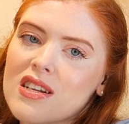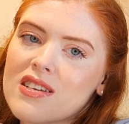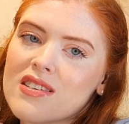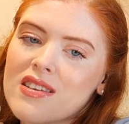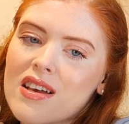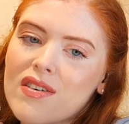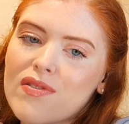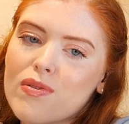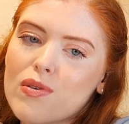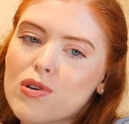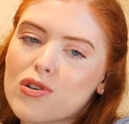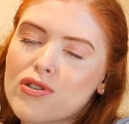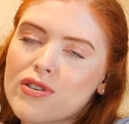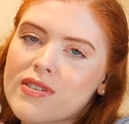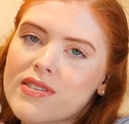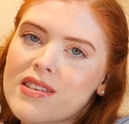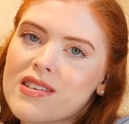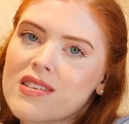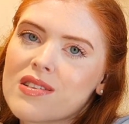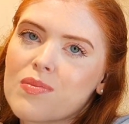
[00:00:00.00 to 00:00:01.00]
a self-watering
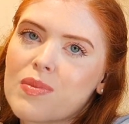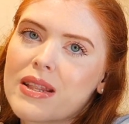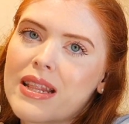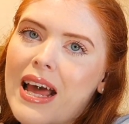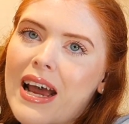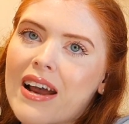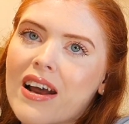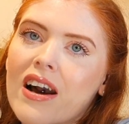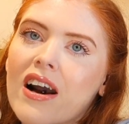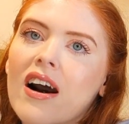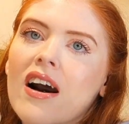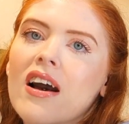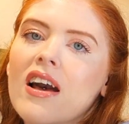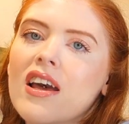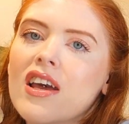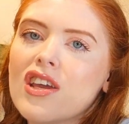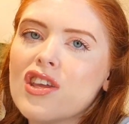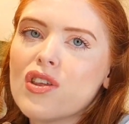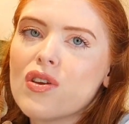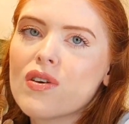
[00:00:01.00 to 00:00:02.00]
system with leca,
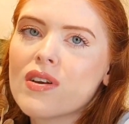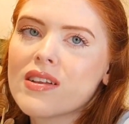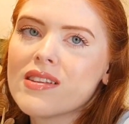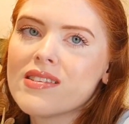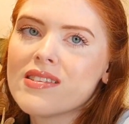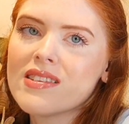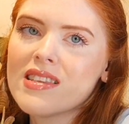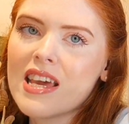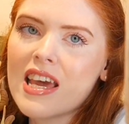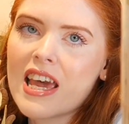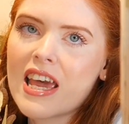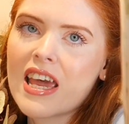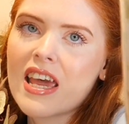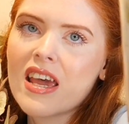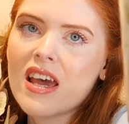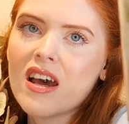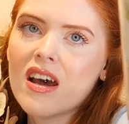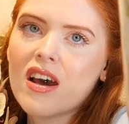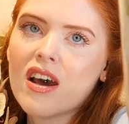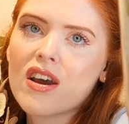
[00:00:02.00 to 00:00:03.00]
you can
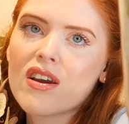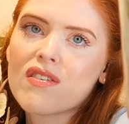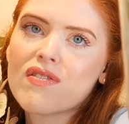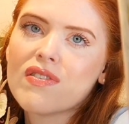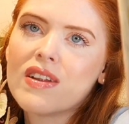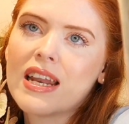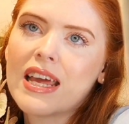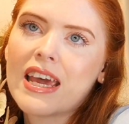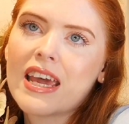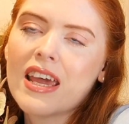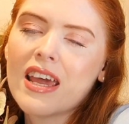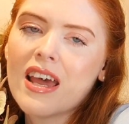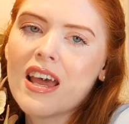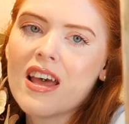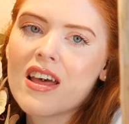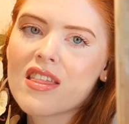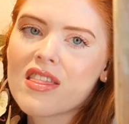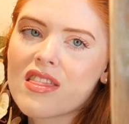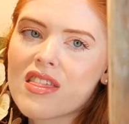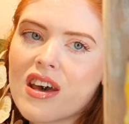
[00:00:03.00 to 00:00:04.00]
see, hopefully,
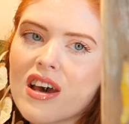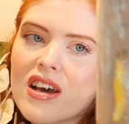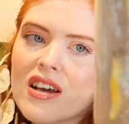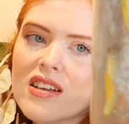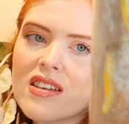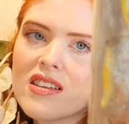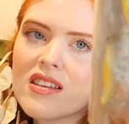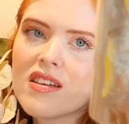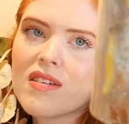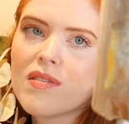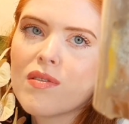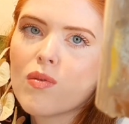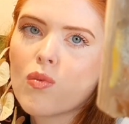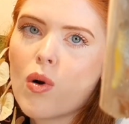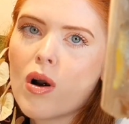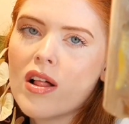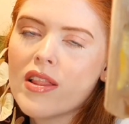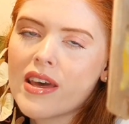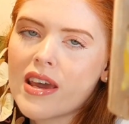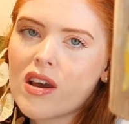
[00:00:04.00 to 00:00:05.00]
that
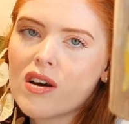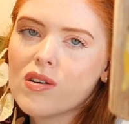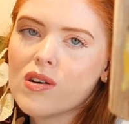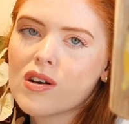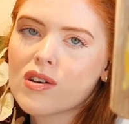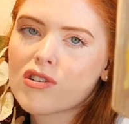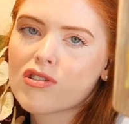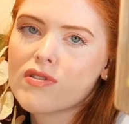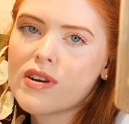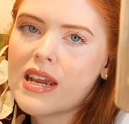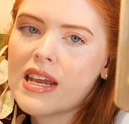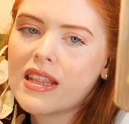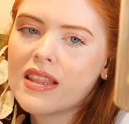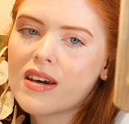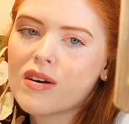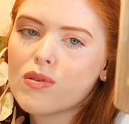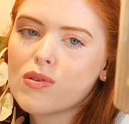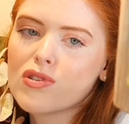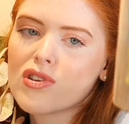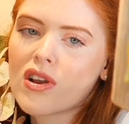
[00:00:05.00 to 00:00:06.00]
while they are green,
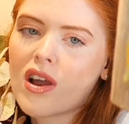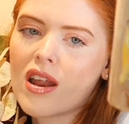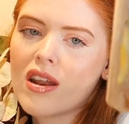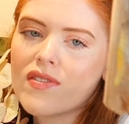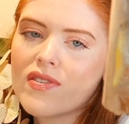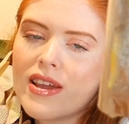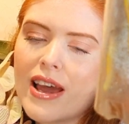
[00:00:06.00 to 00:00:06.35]
they're also kind of